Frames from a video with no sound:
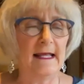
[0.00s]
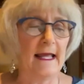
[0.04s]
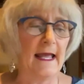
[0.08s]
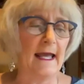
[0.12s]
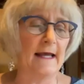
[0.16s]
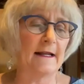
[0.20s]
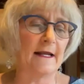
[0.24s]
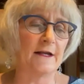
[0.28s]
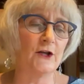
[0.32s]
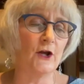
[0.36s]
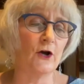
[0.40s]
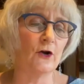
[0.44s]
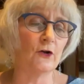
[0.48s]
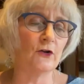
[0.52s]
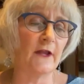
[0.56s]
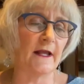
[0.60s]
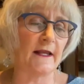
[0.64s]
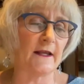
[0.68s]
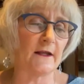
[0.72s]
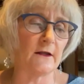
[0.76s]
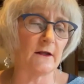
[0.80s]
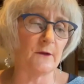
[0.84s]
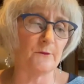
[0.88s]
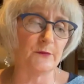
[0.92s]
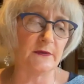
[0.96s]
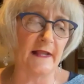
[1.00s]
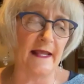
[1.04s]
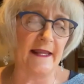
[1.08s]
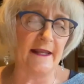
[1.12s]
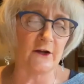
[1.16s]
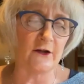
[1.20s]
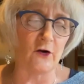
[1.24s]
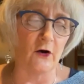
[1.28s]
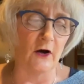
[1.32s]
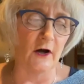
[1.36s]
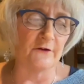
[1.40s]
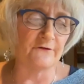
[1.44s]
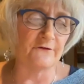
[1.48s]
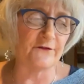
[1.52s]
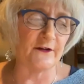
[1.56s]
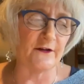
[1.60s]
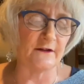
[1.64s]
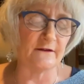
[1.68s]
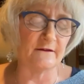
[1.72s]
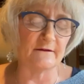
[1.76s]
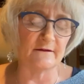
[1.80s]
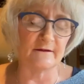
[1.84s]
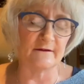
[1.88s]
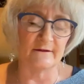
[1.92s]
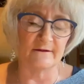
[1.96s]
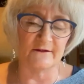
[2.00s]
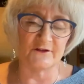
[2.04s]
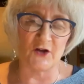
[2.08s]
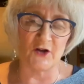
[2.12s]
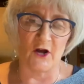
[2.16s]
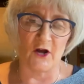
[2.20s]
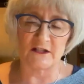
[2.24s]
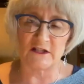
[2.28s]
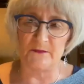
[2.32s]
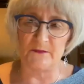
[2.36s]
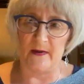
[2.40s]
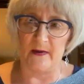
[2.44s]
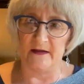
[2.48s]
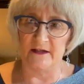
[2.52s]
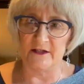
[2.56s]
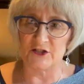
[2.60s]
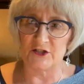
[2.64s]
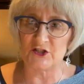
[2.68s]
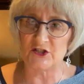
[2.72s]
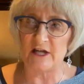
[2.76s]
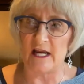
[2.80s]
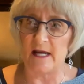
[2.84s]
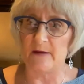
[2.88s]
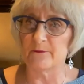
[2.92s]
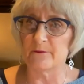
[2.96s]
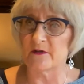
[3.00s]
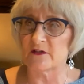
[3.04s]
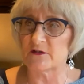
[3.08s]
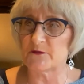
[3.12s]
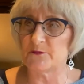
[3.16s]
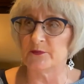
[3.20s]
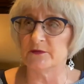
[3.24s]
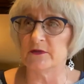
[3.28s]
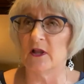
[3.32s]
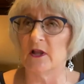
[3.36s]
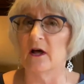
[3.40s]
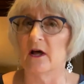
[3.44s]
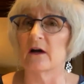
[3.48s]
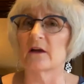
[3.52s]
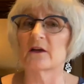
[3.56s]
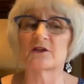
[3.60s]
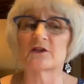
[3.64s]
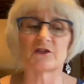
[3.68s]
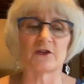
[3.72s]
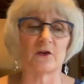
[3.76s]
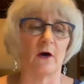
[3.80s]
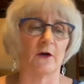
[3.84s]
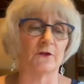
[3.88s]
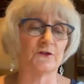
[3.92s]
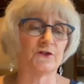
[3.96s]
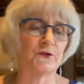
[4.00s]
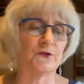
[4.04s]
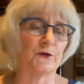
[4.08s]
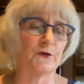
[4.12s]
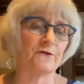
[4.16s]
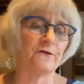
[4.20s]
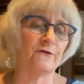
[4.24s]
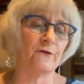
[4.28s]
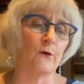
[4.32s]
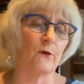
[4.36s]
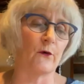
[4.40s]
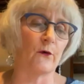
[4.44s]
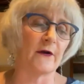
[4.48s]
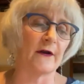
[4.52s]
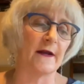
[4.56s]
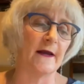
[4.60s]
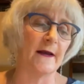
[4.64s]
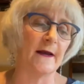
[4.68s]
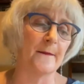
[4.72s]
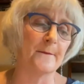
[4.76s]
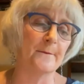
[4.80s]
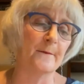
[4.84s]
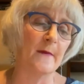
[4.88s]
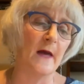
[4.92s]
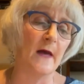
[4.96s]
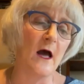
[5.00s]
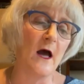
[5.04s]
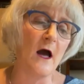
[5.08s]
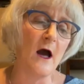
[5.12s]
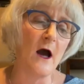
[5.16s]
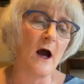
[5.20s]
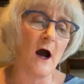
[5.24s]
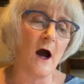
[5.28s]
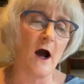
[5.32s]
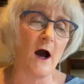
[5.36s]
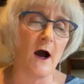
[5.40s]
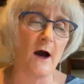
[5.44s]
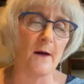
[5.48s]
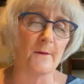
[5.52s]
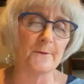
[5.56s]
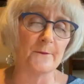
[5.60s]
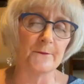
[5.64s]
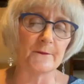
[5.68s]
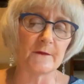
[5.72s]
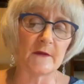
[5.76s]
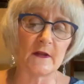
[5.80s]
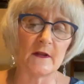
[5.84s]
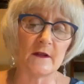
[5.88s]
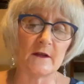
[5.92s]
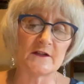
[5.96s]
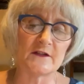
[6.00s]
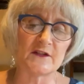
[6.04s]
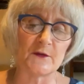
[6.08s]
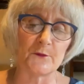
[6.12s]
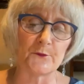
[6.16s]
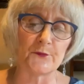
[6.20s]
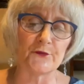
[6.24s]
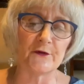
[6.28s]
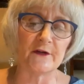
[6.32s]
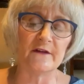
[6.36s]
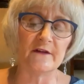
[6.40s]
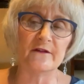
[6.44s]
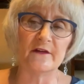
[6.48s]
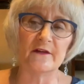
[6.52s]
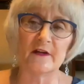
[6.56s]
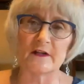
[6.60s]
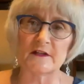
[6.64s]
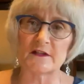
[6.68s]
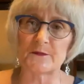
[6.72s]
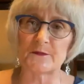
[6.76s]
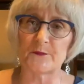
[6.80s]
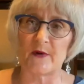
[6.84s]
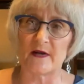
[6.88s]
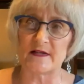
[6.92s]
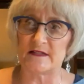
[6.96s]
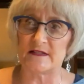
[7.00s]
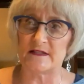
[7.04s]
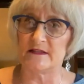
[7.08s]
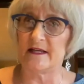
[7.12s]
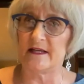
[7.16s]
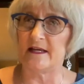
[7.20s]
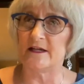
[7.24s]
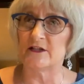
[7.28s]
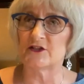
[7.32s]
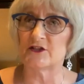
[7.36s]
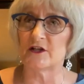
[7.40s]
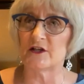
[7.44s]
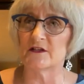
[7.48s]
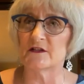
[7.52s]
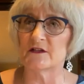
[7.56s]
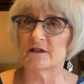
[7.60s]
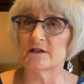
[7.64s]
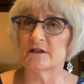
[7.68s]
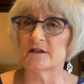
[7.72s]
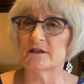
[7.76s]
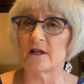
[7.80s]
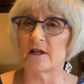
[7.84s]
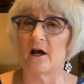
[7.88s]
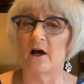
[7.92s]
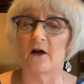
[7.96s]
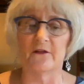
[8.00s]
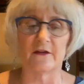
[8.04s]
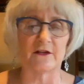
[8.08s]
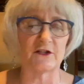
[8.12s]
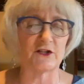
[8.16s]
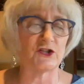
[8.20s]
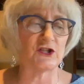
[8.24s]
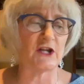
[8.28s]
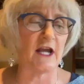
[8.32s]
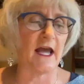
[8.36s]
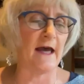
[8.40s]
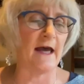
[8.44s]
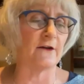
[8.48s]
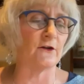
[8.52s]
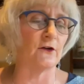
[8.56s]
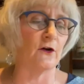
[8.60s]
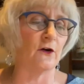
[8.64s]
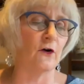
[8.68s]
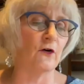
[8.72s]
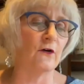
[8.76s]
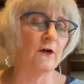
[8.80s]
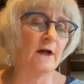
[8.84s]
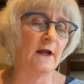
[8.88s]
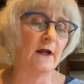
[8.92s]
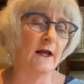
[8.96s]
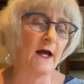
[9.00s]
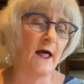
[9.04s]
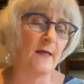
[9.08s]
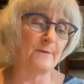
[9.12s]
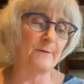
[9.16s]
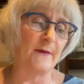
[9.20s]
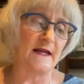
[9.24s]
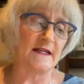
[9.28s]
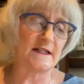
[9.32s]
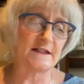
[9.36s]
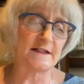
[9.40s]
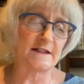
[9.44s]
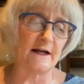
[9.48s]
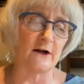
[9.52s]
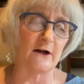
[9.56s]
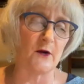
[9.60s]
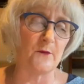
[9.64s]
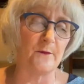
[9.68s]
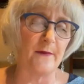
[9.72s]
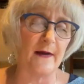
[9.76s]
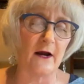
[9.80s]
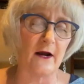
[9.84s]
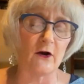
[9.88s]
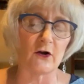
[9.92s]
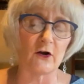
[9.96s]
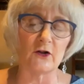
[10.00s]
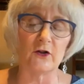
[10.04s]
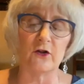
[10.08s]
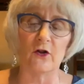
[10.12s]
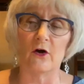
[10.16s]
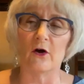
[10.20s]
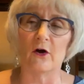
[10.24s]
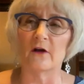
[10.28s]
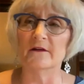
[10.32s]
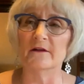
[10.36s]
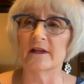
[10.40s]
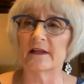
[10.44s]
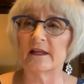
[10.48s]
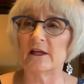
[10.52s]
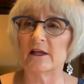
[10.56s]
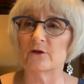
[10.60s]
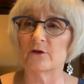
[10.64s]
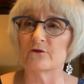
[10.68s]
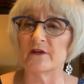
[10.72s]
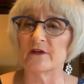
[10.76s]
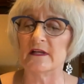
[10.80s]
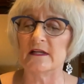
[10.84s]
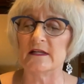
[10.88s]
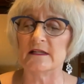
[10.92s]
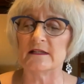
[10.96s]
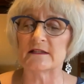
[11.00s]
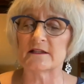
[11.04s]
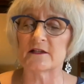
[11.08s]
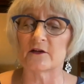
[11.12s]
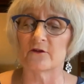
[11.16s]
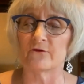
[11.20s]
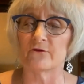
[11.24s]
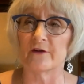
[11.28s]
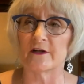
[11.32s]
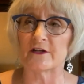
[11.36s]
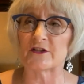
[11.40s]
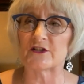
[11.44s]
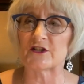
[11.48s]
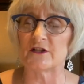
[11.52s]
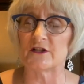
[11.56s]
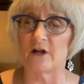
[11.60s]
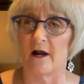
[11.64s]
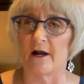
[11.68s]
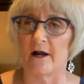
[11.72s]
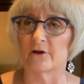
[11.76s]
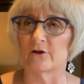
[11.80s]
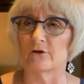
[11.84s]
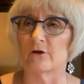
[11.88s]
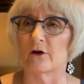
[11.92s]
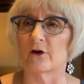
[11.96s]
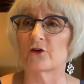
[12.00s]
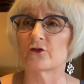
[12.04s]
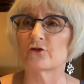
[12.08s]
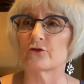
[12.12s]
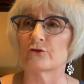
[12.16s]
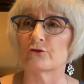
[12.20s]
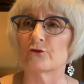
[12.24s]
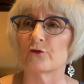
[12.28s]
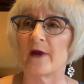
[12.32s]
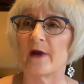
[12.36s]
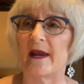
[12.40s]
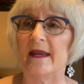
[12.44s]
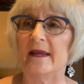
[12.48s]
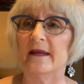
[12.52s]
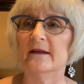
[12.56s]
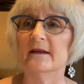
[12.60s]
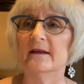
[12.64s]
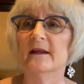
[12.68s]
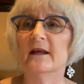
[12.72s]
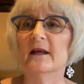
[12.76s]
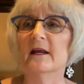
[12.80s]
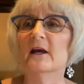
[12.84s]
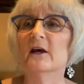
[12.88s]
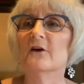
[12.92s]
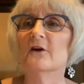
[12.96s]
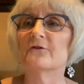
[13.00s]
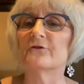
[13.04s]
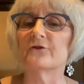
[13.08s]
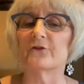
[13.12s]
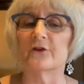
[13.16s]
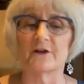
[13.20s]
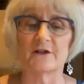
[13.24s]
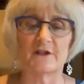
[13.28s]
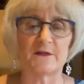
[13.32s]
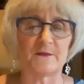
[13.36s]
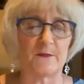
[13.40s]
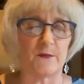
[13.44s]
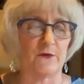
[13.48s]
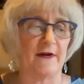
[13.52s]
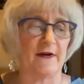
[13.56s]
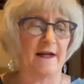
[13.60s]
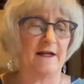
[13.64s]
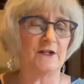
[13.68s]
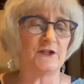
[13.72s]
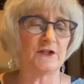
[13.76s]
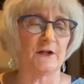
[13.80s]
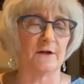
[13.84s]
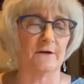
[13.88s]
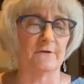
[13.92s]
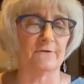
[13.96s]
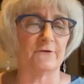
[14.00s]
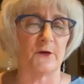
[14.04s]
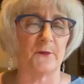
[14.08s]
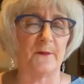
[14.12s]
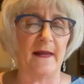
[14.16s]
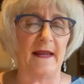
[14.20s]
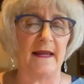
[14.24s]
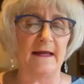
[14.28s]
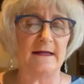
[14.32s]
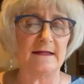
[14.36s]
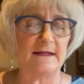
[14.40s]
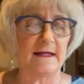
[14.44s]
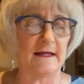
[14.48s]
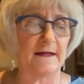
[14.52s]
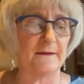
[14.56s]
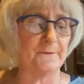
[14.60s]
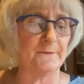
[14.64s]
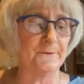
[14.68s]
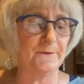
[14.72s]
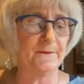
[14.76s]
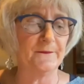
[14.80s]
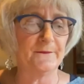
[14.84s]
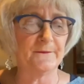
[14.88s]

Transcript: and i know like blake often talks about his shameless plug so i'll do it for him um, some previous presentations on this channel by Sarah Barraclaw, Nikki Reese, and Rich Snyder are great for inspiration for painting.